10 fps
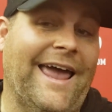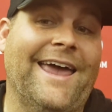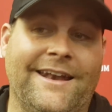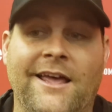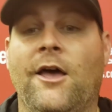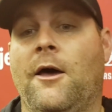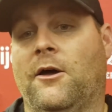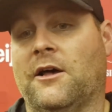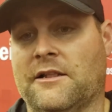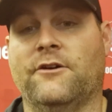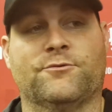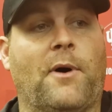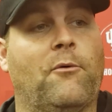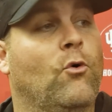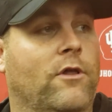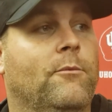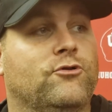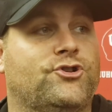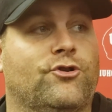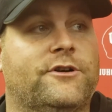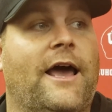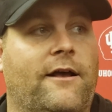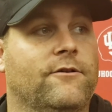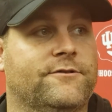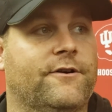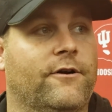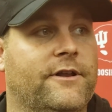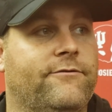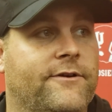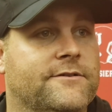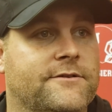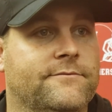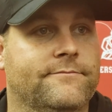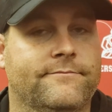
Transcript: And Khalil's probably one of the most sure tacklers in our defense.